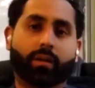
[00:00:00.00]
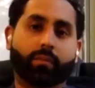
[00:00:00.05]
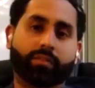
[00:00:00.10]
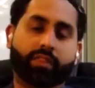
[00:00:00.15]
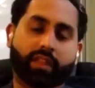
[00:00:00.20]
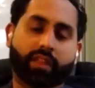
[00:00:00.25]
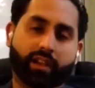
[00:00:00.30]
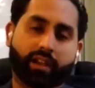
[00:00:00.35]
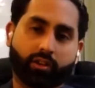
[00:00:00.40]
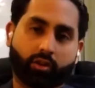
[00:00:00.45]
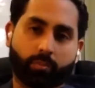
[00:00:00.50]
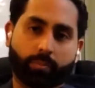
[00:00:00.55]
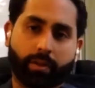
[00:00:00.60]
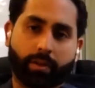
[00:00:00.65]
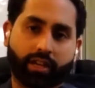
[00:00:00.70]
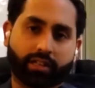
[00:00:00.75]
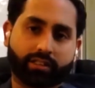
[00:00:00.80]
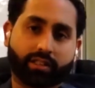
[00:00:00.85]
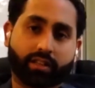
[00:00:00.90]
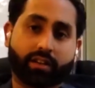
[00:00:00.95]
Then I got
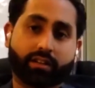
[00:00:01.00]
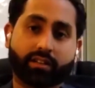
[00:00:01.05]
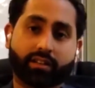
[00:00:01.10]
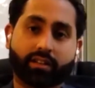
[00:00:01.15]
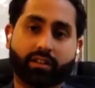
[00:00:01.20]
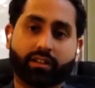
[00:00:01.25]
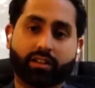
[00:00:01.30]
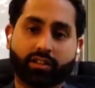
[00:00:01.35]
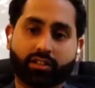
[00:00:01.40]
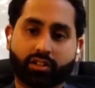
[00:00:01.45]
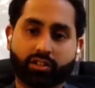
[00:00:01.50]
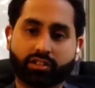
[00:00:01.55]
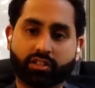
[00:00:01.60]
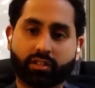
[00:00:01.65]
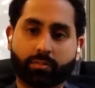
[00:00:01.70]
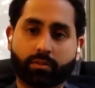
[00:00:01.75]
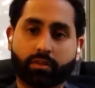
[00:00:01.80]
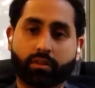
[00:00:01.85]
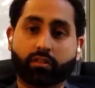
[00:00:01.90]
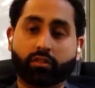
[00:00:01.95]
back, then I did an
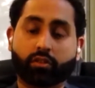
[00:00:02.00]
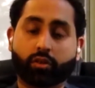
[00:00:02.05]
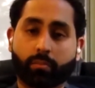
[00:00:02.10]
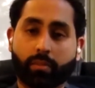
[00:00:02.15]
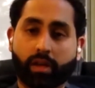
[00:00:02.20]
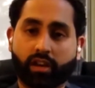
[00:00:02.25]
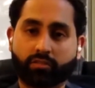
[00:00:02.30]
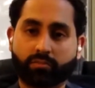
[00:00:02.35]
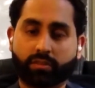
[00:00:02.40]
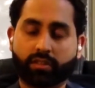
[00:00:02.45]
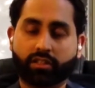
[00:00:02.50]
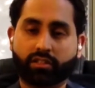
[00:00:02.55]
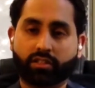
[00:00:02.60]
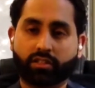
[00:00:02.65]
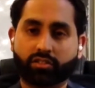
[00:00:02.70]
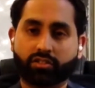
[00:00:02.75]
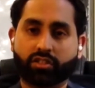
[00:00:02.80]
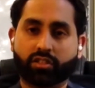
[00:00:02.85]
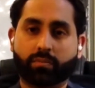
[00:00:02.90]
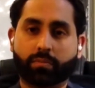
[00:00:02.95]
internship, sort of management
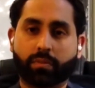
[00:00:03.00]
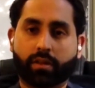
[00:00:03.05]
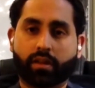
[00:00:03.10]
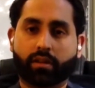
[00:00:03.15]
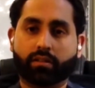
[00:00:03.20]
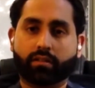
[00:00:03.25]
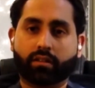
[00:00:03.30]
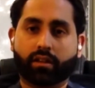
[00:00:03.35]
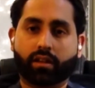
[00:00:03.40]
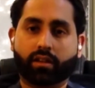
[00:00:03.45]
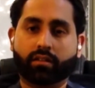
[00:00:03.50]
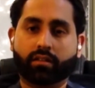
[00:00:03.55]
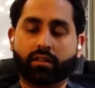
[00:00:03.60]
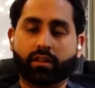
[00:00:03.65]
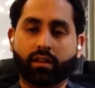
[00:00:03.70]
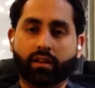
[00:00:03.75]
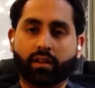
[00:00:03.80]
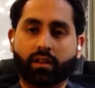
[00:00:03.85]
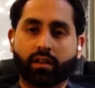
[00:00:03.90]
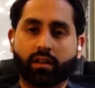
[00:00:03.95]
internship and
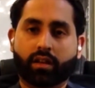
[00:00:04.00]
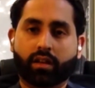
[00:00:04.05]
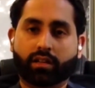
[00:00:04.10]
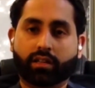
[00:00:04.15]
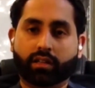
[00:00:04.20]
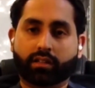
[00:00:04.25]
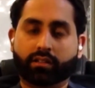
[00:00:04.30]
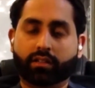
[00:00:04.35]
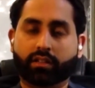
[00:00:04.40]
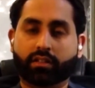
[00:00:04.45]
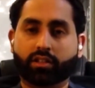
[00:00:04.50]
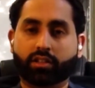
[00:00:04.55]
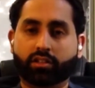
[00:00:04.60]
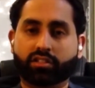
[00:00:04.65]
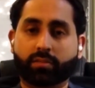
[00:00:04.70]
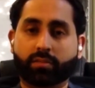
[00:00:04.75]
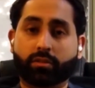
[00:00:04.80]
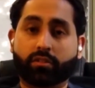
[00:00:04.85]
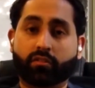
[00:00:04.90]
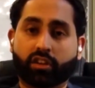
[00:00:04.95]
a technical
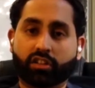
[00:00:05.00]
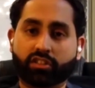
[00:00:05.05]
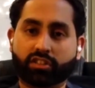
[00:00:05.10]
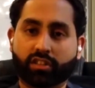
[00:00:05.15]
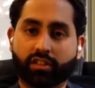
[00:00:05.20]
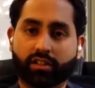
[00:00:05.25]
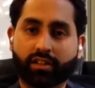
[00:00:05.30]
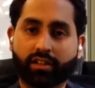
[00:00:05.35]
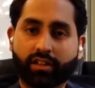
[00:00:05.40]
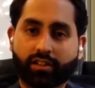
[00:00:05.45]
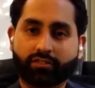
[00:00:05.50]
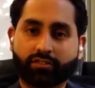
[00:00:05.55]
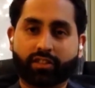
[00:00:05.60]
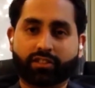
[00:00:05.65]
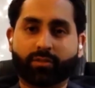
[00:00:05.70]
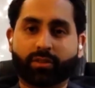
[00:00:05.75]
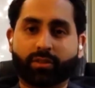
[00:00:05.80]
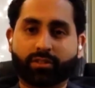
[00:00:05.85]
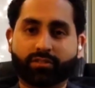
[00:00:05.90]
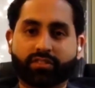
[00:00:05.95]
internship in Russia. So I
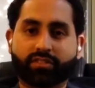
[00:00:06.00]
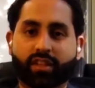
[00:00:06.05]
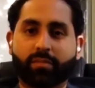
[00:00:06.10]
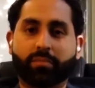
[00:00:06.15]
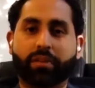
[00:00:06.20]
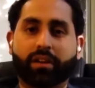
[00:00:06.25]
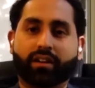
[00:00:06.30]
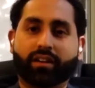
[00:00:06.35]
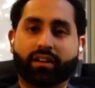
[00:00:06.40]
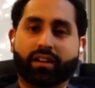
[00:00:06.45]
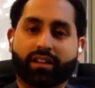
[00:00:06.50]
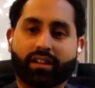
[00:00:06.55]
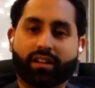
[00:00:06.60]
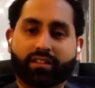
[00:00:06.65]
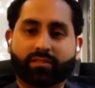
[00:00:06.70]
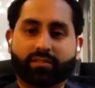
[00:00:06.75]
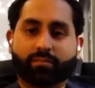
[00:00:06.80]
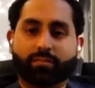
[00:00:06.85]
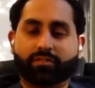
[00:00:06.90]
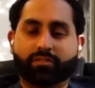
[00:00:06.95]
actually went to Siberia and had
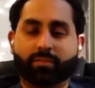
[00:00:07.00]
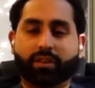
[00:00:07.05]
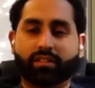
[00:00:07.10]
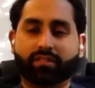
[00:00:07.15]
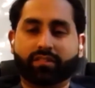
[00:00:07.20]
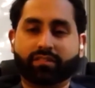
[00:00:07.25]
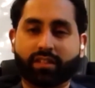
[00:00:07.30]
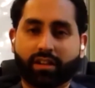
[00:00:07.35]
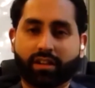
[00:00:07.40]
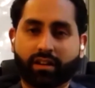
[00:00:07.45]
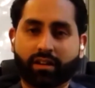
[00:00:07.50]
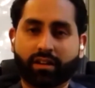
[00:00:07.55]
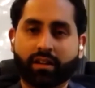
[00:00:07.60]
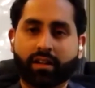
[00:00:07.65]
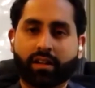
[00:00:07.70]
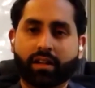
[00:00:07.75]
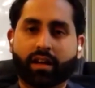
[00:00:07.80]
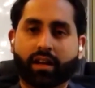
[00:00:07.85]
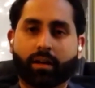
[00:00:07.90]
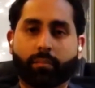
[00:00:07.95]
some experience there.
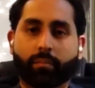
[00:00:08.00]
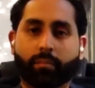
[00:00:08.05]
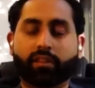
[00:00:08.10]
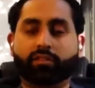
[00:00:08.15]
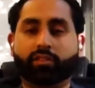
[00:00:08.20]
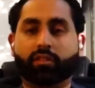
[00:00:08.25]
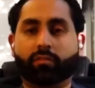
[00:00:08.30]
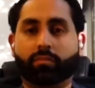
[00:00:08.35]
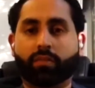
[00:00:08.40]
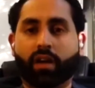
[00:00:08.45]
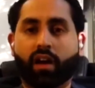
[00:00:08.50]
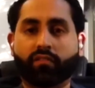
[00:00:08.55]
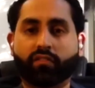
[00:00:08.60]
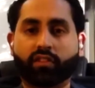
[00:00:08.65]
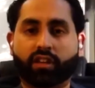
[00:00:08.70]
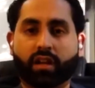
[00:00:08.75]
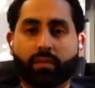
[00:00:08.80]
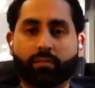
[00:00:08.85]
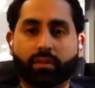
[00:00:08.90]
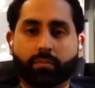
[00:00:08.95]
And sort of after
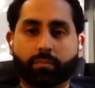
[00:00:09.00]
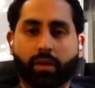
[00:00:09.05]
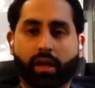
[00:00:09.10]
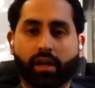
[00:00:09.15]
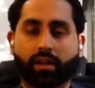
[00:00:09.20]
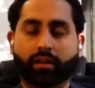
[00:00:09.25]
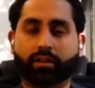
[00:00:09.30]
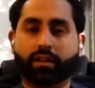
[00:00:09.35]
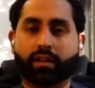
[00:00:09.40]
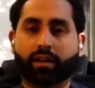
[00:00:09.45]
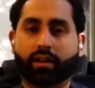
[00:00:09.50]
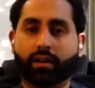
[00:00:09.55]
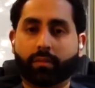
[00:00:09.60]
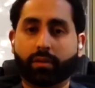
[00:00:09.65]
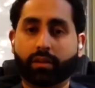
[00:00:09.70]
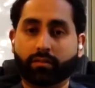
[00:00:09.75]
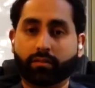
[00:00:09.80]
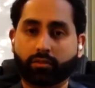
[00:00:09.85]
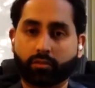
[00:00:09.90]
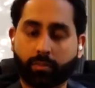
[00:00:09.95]
coming back
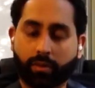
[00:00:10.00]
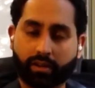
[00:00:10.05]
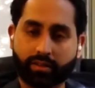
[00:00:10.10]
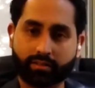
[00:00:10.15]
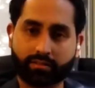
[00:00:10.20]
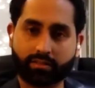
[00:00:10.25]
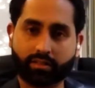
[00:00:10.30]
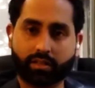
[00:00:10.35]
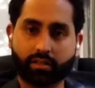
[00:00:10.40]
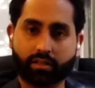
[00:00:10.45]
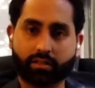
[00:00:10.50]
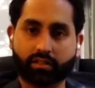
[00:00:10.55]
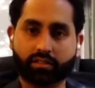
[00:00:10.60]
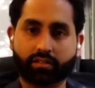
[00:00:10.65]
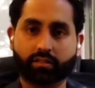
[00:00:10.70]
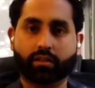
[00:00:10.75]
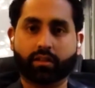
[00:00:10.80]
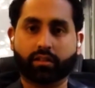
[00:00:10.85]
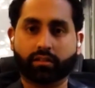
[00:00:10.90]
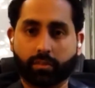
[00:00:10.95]
into Pakistan as
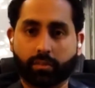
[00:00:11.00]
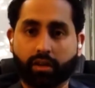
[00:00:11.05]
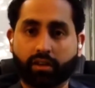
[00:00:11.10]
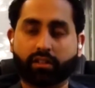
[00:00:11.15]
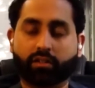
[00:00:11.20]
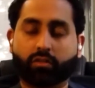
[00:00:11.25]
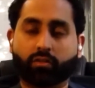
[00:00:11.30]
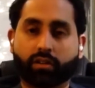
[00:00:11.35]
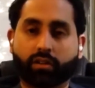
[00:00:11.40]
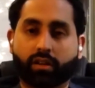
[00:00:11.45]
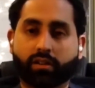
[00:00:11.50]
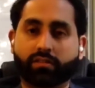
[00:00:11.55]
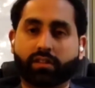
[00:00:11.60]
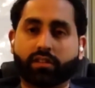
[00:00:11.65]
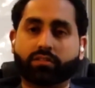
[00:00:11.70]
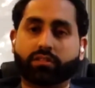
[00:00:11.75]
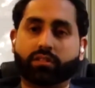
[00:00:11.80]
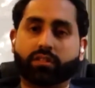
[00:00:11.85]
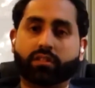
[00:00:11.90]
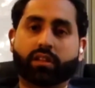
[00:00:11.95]
a part of that
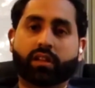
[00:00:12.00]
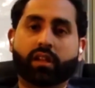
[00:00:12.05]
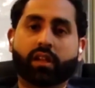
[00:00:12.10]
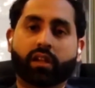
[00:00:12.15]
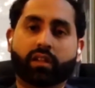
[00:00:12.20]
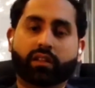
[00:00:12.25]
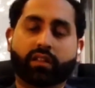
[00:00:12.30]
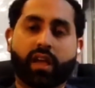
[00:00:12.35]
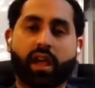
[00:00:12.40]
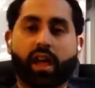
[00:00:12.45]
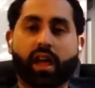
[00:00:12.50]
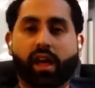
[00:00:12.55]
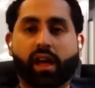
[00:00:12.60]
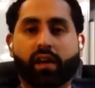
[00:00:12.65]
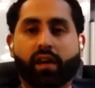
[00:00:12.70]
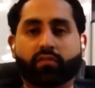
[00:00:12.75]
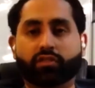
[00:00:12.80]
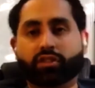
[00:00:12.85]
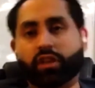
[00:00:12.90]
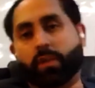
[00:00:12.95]
organization, they
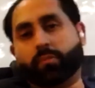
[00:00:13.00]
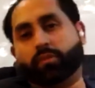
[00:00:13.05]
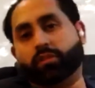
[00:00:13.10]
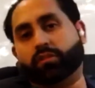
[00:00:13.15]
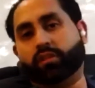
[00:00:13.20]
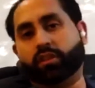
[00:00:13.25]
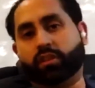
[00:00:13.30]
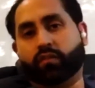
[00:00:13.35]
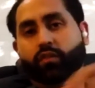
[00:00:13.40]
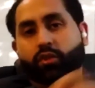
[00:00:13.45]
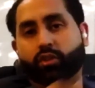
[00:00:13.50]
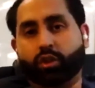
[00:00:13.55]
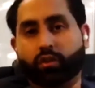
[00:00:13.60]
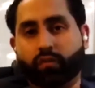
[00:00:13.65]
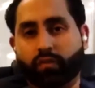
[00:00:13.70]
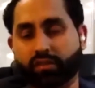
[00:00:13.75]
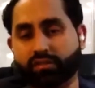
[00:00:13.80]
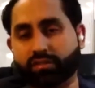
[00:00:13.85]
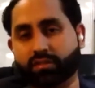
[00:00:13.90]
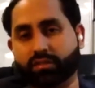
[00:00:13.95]
have chapters in different
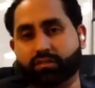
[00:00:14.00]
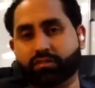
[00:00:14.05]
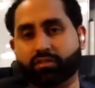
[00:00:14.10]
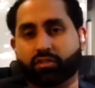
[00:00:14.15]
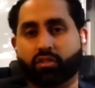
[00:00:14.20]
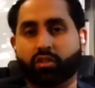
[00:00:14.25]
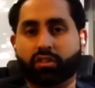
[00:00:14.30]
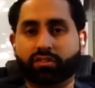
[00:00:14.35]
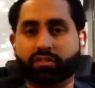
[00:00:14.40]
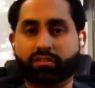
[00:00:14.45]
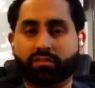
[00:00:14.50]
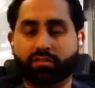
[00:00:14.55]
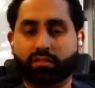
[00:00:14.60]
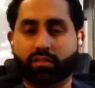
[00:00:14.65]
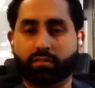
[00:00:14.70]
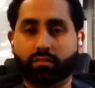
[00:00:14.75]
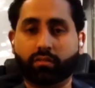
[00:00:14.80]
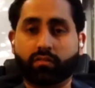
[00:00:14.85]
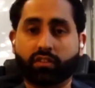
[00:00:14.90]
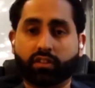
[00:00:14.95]
universities across
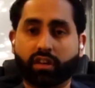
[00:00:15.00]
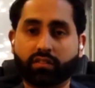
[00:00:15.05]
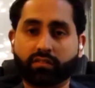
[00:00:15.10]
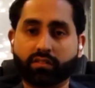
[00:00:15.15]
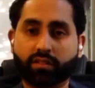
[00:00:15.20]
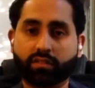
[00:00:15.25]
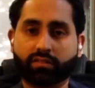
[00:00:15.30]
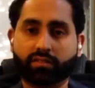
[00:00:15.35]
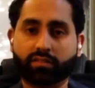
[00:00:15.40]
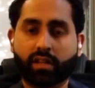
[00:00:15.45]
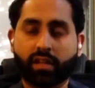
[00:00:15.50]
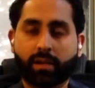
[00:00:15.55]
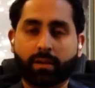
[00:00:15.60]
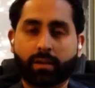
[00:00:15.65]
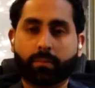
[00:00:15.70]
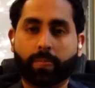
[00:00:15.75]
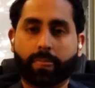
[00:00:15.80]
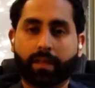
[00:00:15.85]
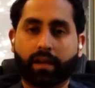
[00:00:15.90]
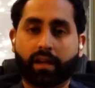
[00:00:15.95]
different countries.
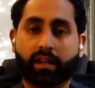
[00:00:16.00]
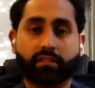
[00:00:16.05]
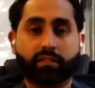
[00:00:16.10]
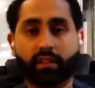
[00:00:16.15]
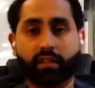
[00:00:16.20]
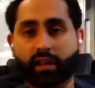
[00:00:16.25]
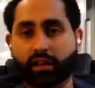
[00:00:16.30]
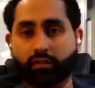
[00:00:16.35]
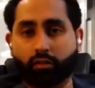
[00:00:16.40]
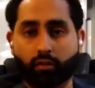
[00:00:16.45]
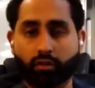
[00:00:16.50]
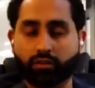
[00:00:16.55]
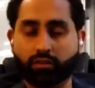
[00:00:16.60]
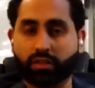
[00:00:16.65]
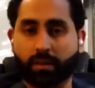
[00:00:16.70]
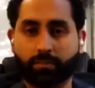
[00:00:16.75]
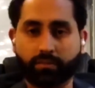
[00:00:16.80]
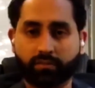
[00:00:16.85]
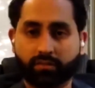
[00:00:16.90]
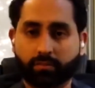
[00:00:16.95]
And they had local
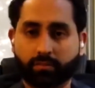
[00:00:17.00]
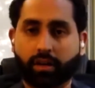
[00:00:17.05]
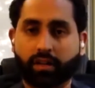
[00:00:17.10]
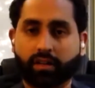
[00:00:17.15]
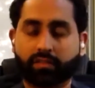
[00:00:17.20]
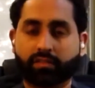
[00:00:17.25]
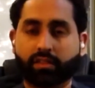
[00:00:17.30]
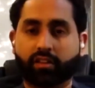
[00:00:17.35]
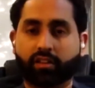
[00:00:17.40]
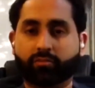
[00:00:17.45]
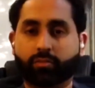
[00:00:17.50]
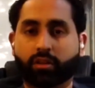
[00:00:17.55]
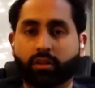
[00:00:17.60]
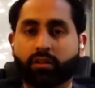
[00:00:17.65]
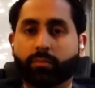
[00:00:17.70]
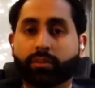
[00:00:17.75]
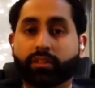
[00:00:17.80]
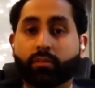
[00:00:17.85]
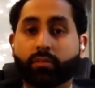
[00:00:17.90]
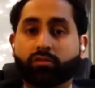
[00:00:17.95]
chapters in Pakistan as well,
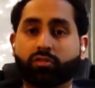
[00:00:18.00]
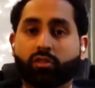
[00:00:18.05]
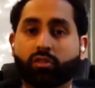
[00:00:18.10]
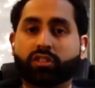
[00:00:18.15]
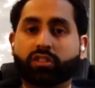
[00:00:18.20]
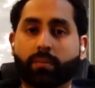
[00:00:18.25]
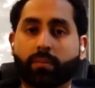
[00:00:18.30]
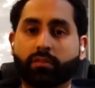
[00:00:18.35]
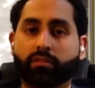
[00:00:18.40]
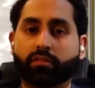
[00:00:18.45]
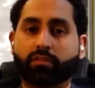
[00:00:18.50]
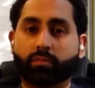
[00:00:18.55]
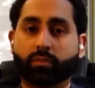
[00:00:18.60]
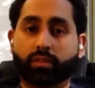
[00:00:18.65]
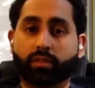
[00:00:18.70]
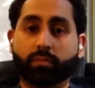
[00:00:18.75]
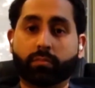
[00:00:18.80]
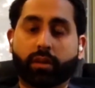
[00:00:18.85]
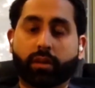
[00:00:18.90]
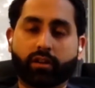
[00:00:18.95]
but there was no chapter
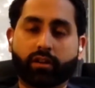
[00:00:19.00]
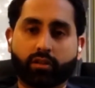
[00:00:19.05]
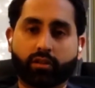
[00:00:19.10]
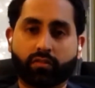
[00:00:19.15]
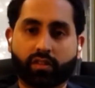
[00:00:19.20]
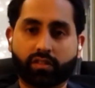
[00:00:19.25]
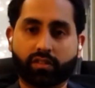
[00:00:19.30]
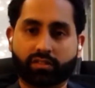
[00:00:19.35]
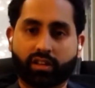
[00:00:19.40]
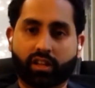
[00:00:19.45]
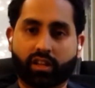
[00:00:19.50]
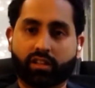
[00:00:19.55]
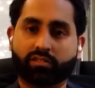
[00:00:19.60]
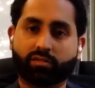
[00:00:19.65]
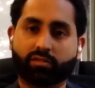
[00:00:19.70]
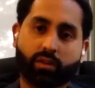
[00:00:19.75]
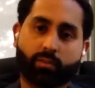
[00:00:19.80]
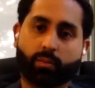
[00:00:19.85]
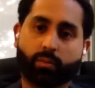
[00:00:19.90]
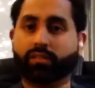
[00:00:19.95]
within my university.
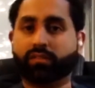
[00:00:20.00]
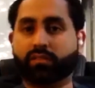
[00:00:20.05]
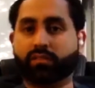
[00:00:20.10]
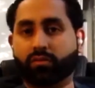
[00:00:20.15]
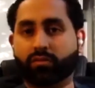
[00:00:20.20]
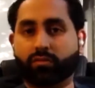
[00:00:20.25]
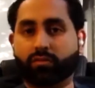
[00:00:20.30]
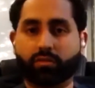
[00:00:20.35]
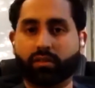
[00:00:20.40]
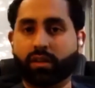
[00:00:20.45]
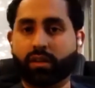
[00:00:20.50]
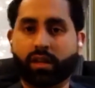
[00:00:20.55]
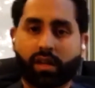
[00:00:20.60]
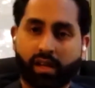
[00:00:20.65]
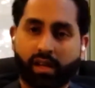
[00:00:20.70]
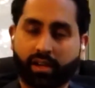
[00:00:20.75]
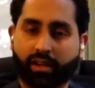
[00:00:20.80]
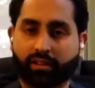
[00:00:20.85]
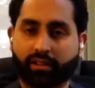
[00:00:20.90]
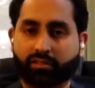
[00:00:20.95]
So I went through,
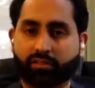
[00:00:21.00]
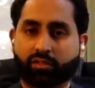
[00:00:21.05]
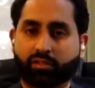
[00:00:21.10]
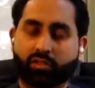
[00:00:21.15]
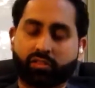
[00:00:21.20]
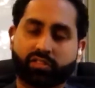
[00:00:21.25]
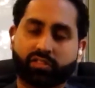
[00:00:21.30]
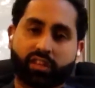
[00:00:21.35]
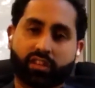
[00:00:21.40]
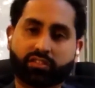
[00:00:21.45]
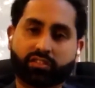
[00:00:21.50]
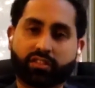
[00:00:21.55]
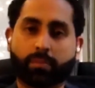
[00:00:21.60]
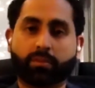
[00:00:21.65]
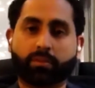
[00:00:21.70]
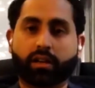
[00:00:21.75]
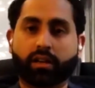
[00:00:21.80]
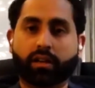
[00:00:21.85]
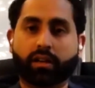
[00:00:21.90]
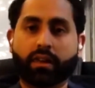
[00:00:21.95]
I guess, a sort of city
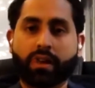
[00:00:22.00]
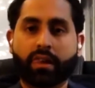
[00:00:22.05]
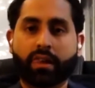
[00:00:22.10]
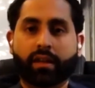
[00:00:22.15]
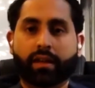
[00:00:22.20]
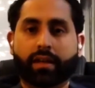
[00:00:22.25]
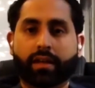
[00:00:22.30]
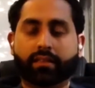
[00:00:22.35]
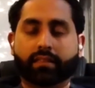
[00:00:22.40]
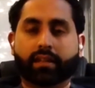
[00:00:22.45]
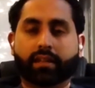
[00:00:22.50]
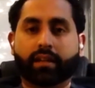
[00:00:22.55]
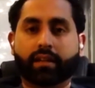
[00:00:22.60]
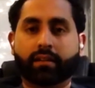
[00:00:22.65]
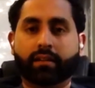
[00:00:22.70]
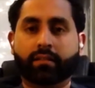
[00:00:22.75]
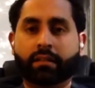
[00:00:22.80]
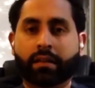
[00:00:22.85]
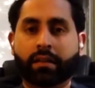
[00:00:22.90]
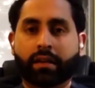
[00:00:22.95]
chapter. And
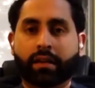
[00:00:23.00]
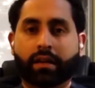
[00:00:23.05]
then